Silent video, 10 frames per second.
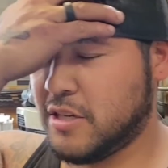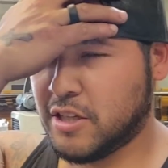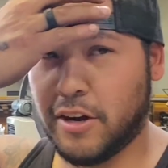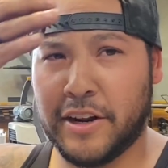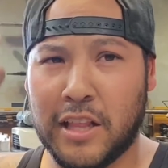
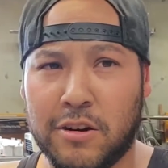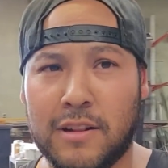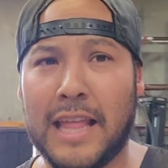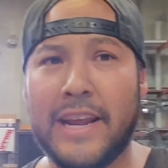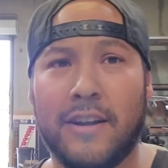Starting a little
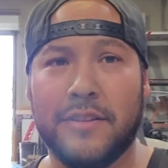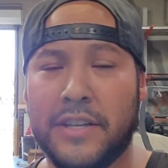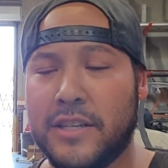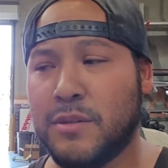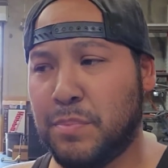late on
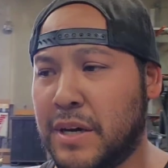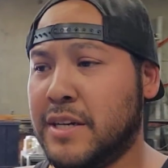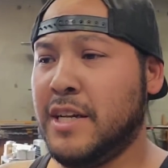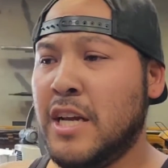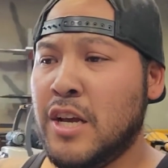this,
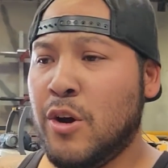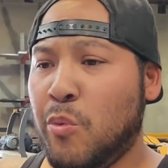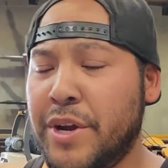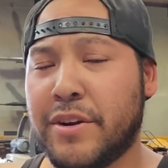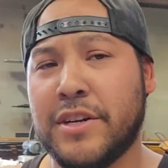but
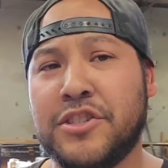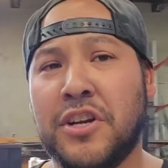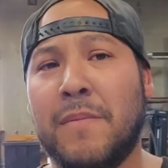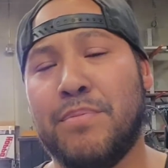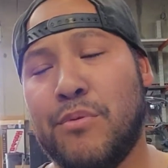we are gonna
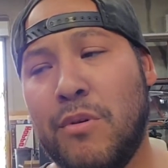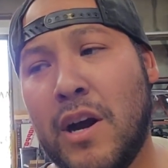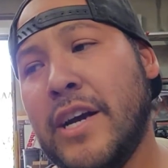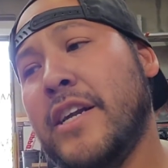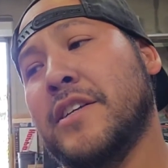jump
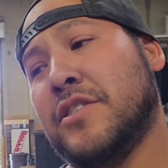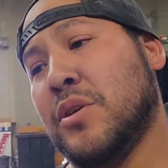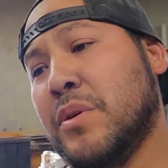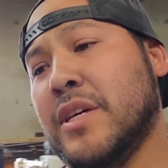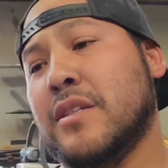right
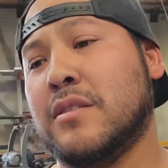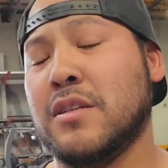into it.